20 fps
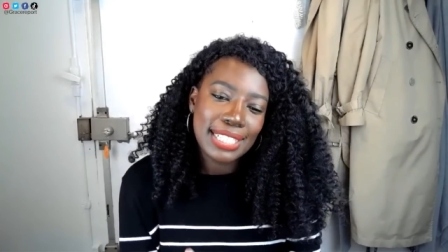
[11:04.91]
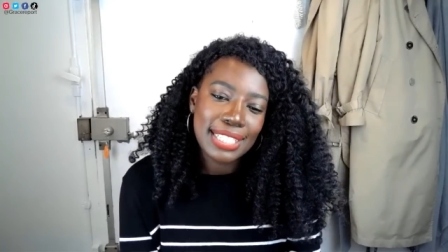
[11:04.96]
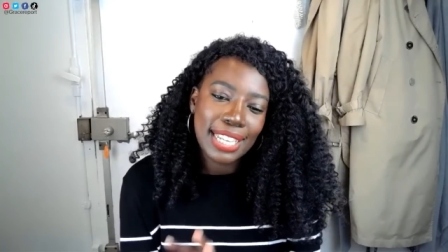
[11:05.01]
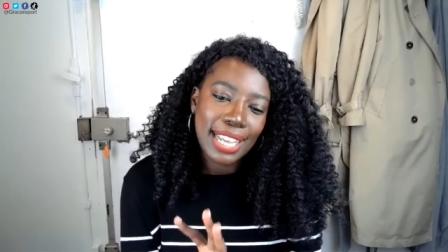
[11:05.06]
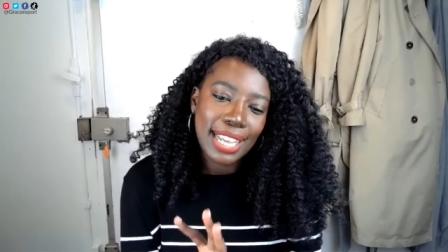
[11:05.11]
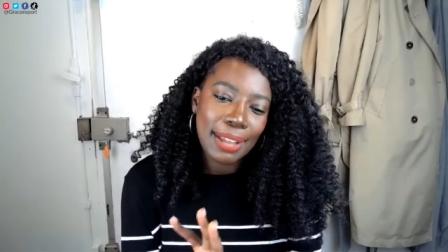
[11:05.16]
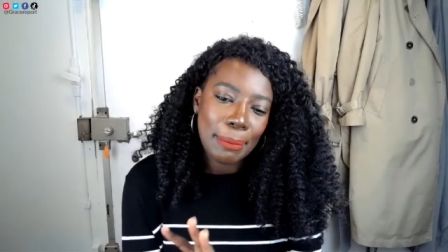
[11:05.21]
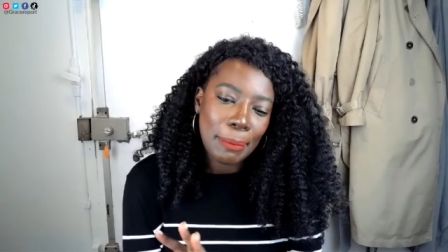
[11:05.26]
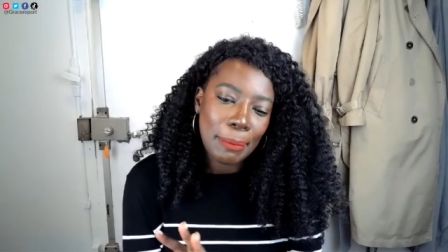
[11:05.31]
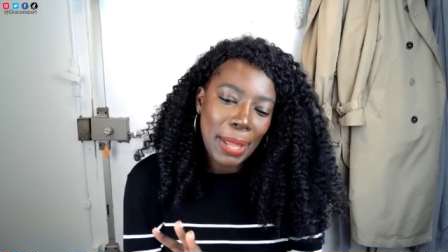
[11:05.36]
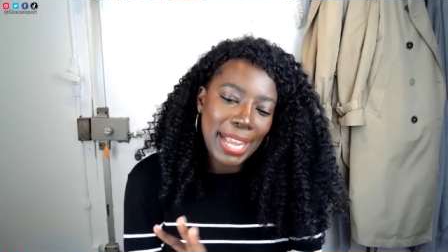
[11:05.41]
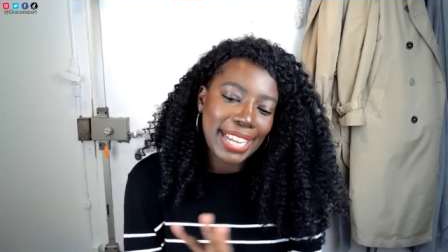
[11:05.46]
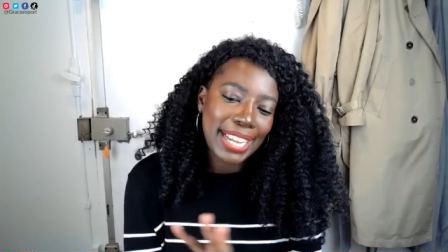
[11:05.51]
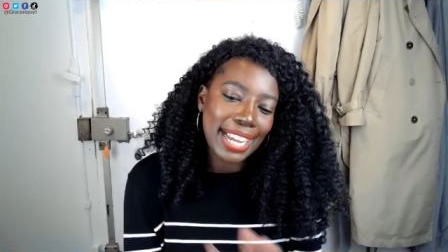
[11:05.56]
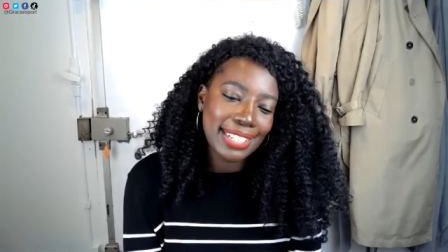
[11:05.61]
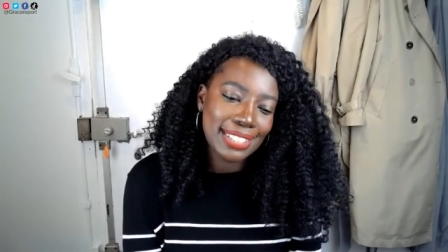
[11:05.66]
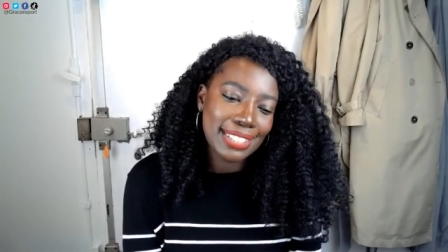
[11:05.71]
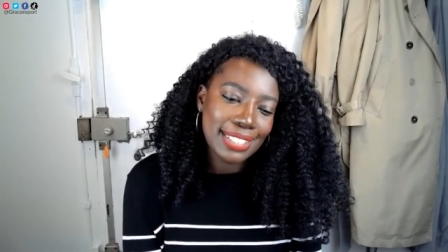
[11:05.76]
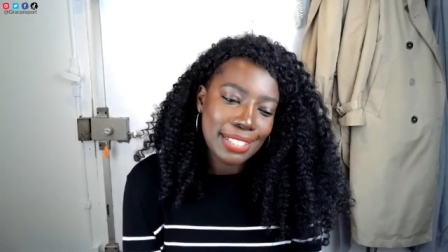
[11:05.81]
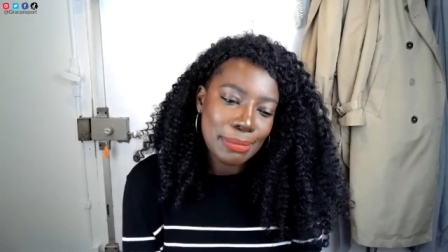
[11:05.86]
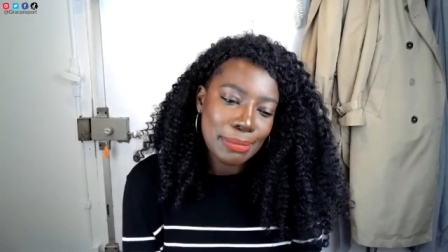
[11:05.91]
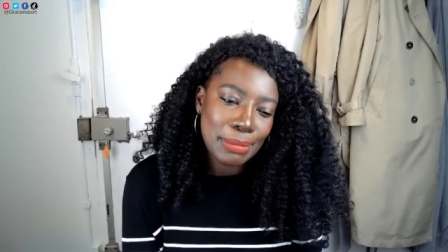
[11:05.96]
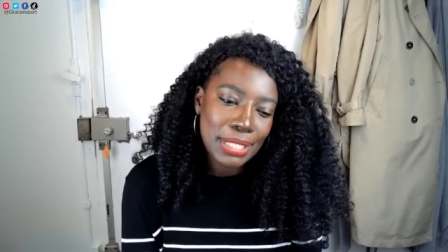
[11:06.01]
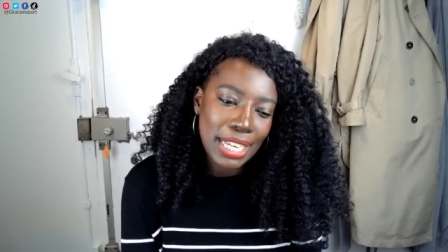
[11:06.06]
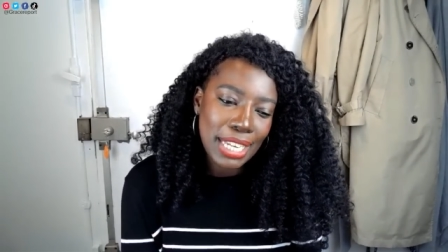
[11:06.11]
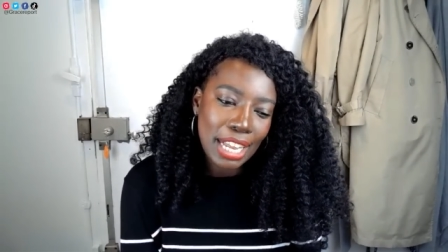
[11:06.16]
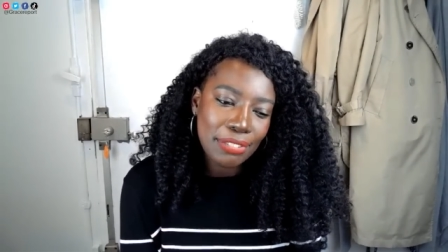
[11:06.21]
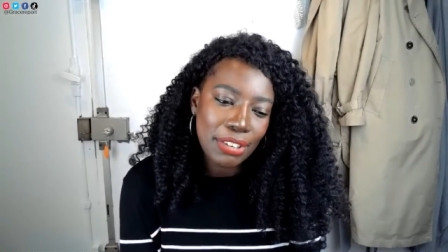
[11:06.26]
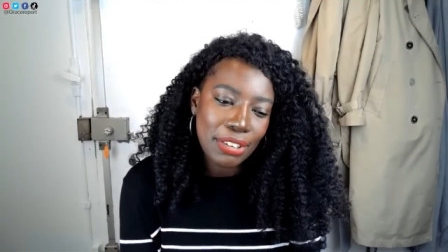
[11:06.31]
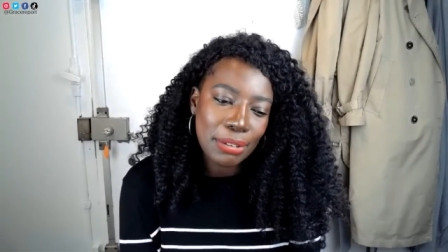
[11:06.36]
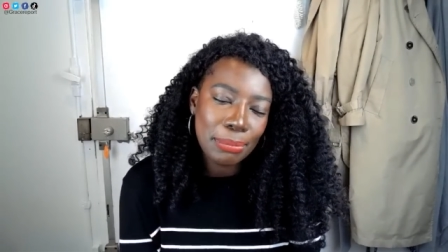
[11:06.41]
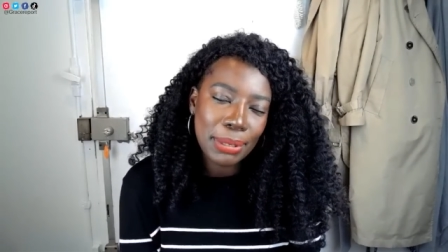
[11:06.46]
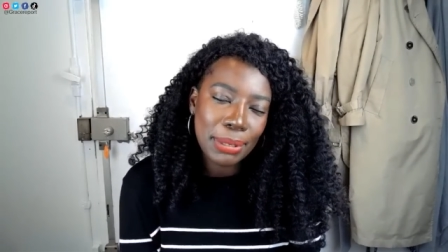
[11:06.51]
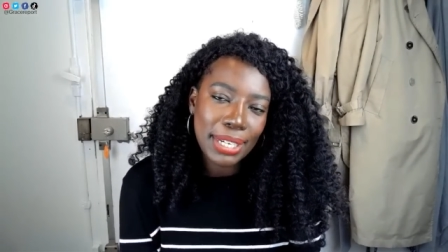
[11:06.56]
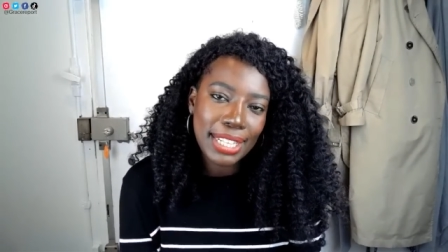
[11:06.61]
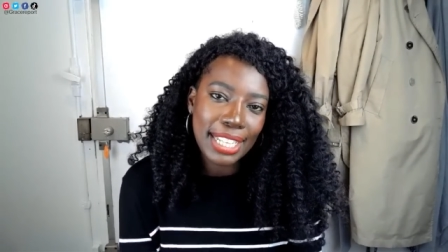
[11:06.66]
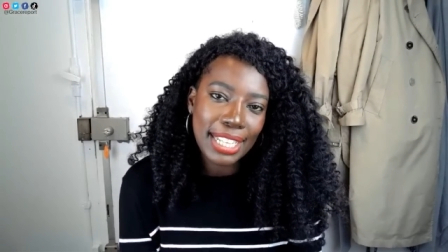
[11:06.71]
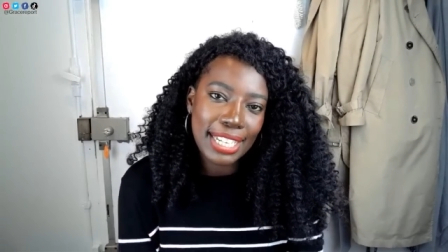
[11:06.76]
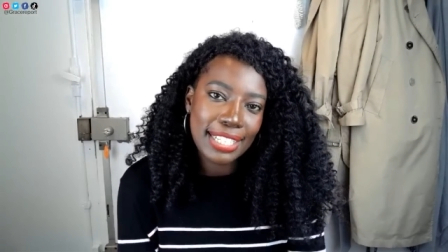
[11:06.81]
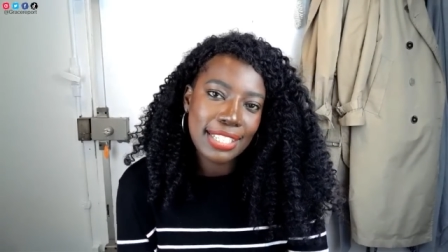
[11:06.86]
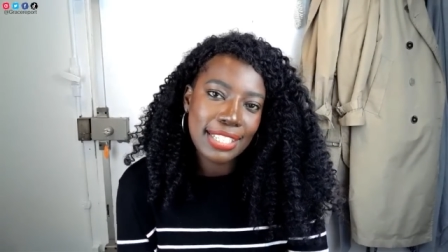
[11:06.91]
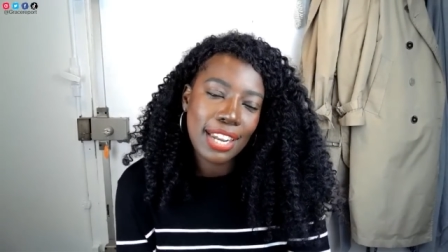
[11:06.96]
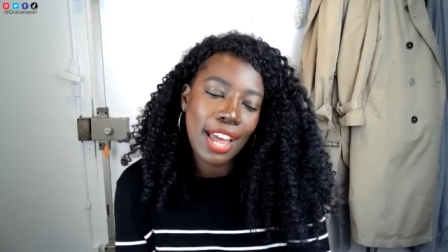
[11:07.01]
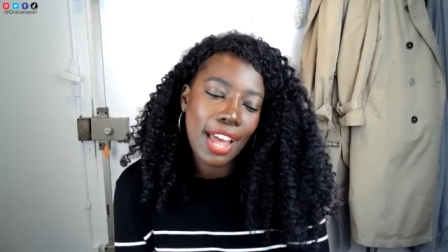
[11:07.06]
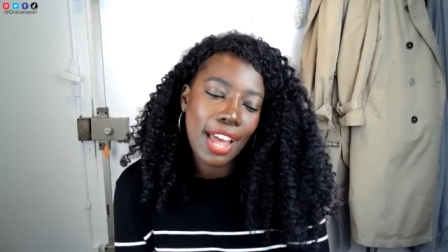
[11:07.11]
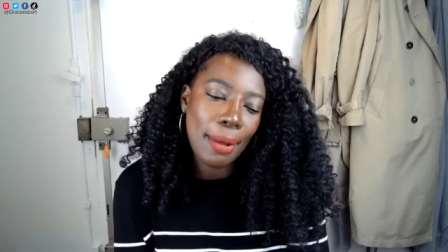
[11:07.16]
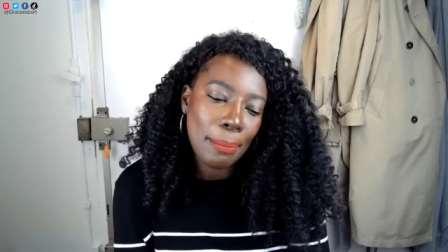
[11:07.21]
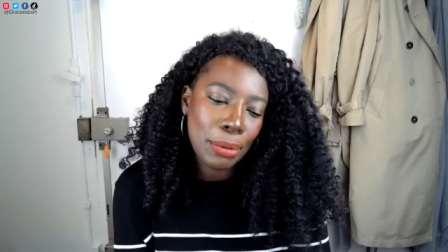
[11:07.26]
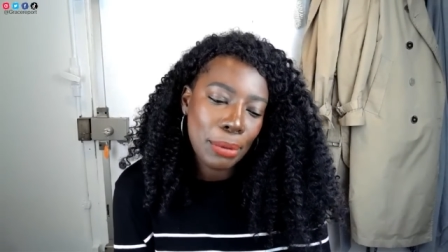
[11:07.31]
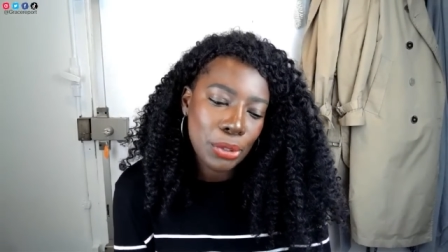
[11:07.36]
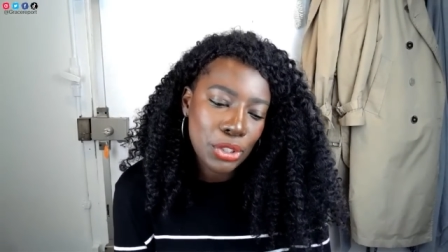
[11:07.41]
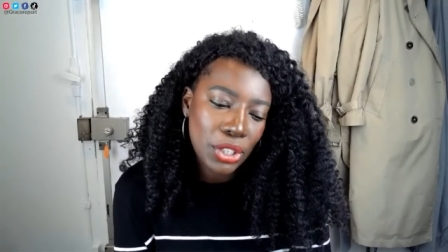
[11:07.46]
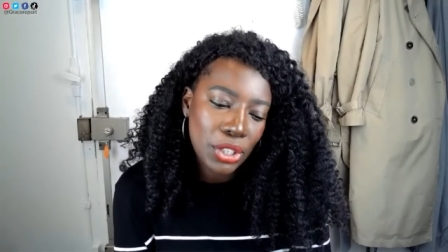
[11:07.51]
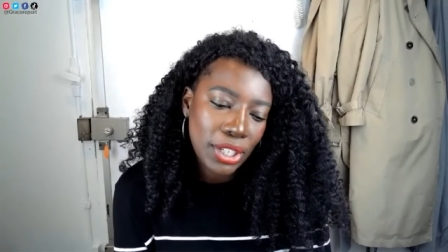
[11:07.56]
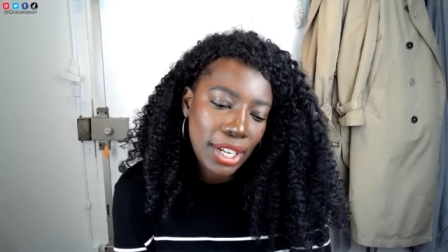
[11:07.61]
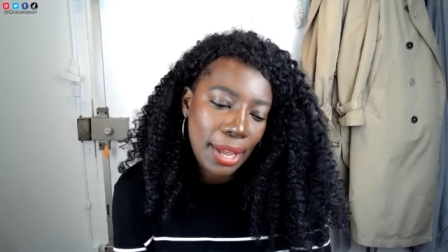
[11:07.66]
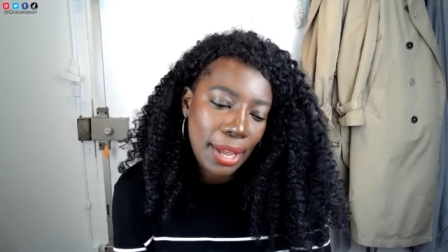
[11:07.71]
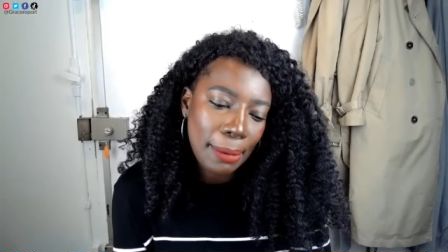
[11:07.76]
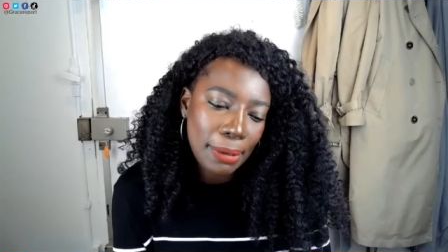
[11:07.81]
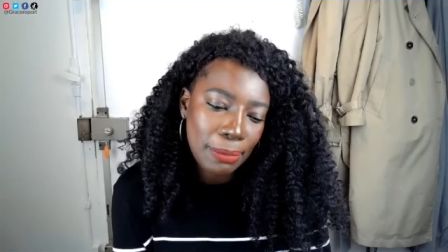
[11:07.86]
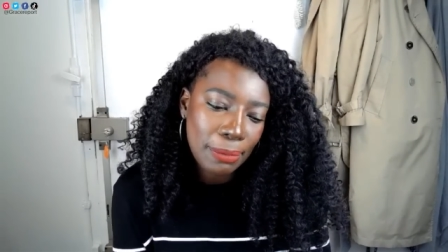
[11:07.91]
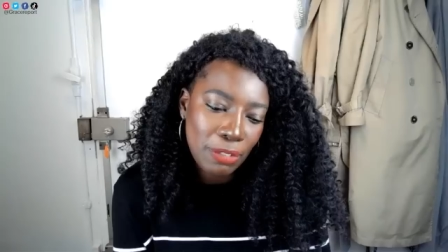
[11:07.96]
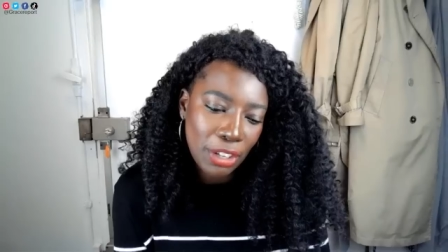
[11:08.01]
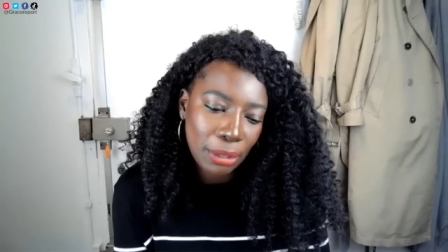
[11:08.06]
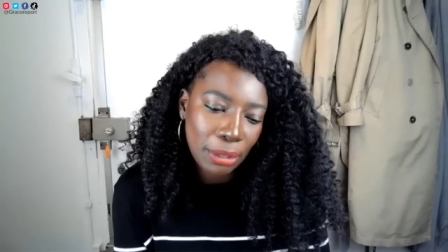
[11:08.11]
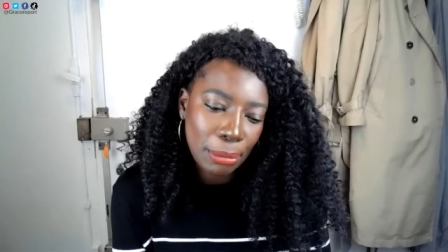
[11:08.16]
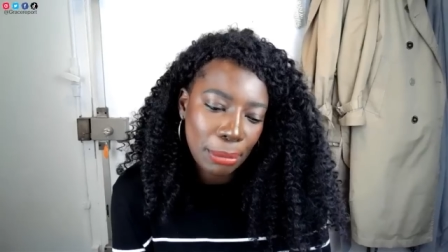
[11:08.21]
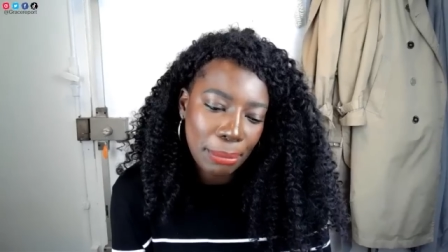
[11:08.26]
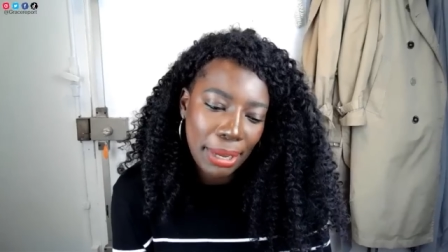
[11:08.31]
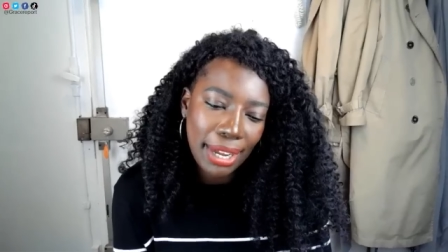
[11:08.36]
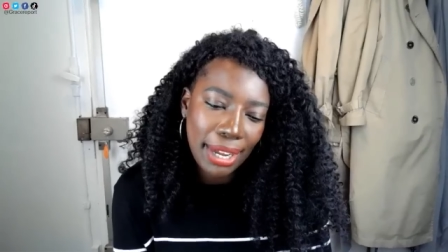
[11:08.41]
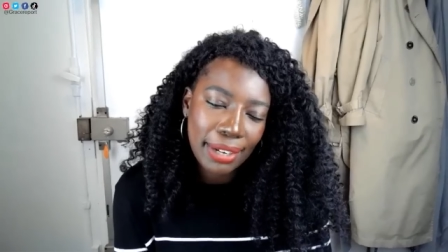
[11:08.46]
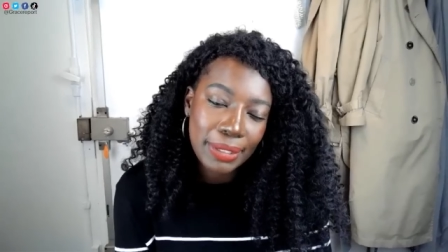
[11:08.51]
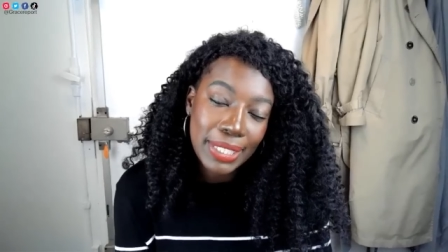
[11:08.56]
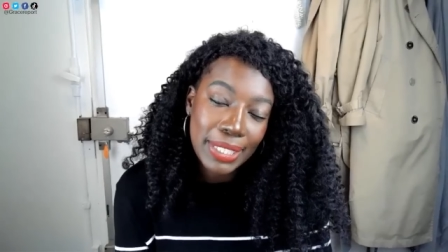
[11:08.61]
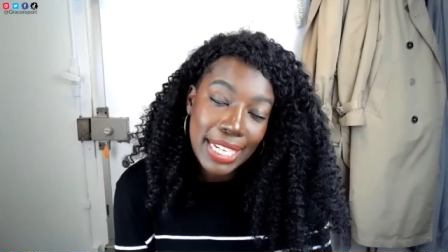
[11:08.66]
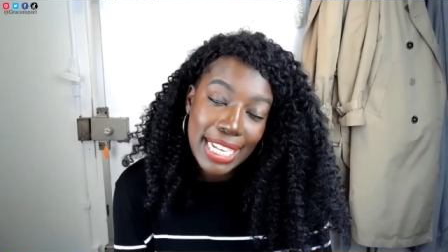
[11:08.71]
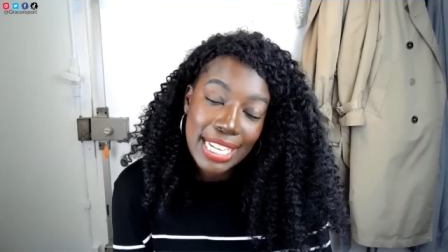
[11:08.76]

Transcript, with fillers: like against himself, admitted that he's an emotionally unavailable man